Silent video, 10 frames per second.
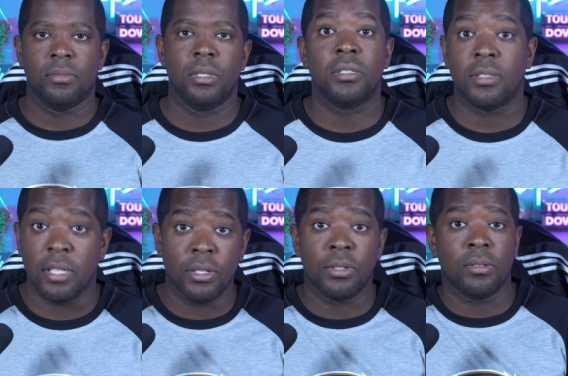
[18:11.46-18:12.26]

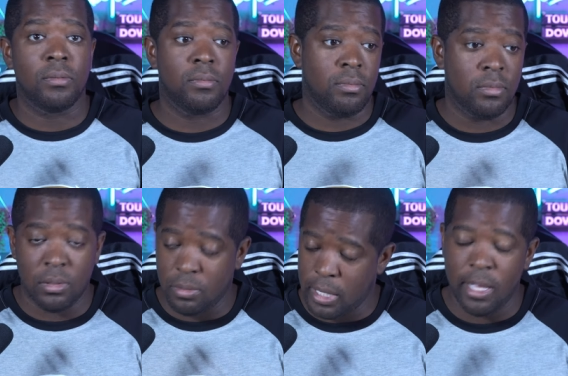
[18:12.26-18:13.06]
until
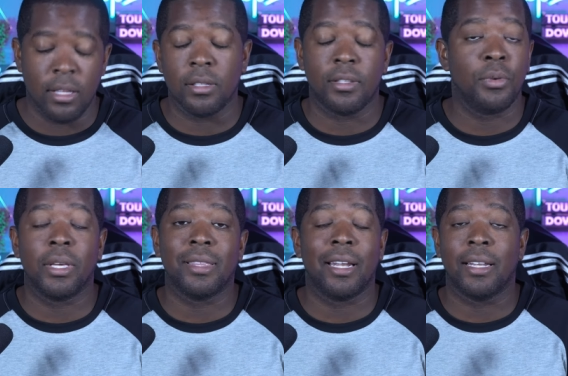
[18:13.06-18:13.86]
the until we
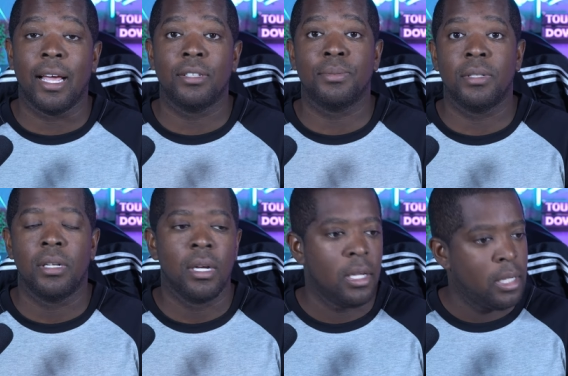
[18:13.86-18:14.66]
get that announcement,
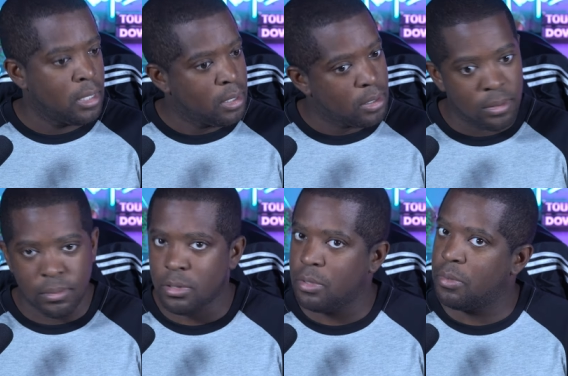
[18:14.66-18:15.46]

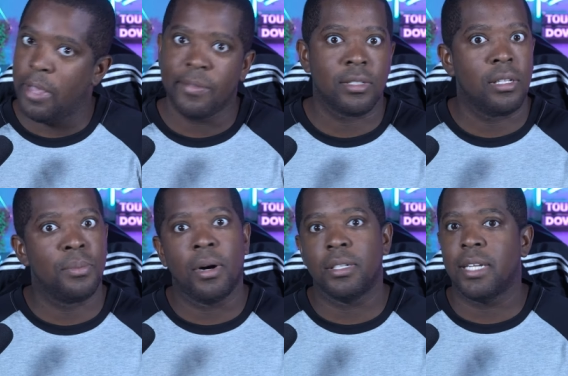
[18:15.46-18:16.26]
oh, the Ravens and
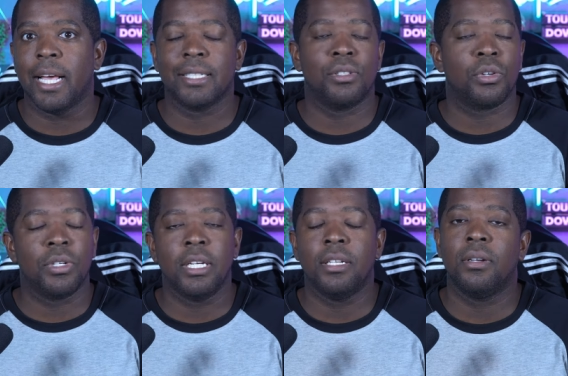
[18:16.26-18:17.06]
Lamar Jackson
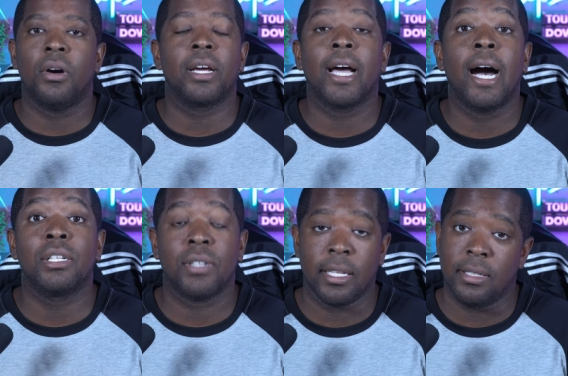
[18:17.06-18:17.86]
agreed on a
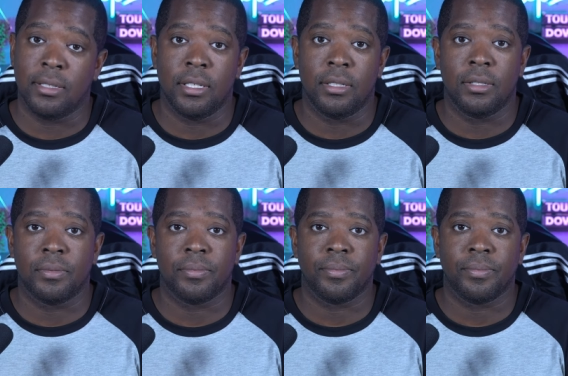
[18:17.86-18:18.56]
contract extension.